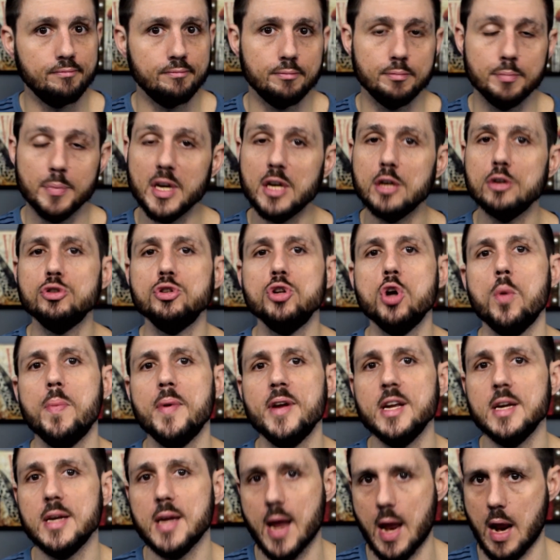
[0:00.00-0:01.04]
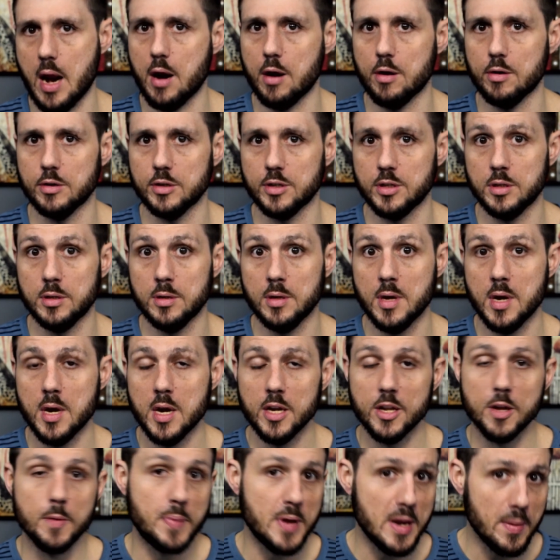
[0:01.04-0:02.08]
Because nobody cares.
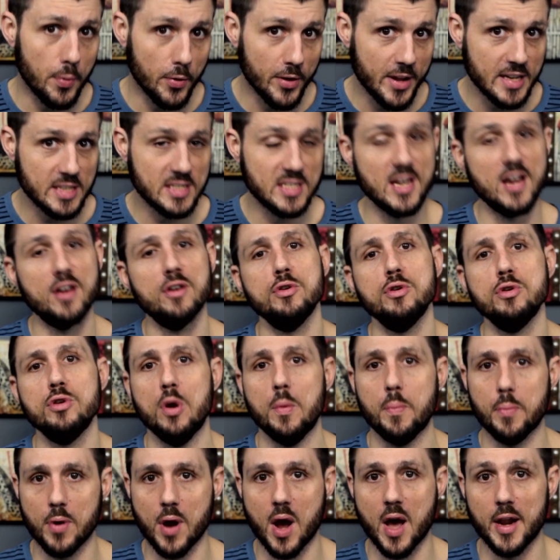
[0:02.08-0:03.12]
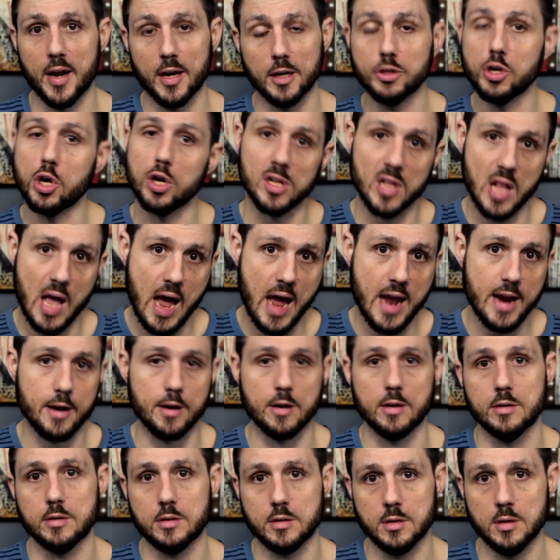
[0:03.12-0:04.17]
The people that sell you your product are
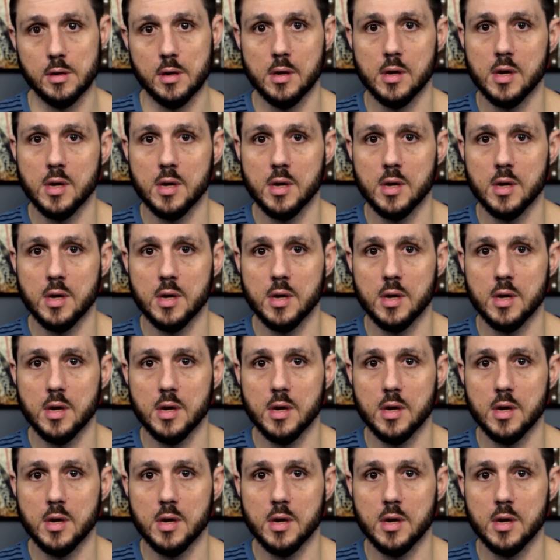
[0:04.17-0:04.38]
liars.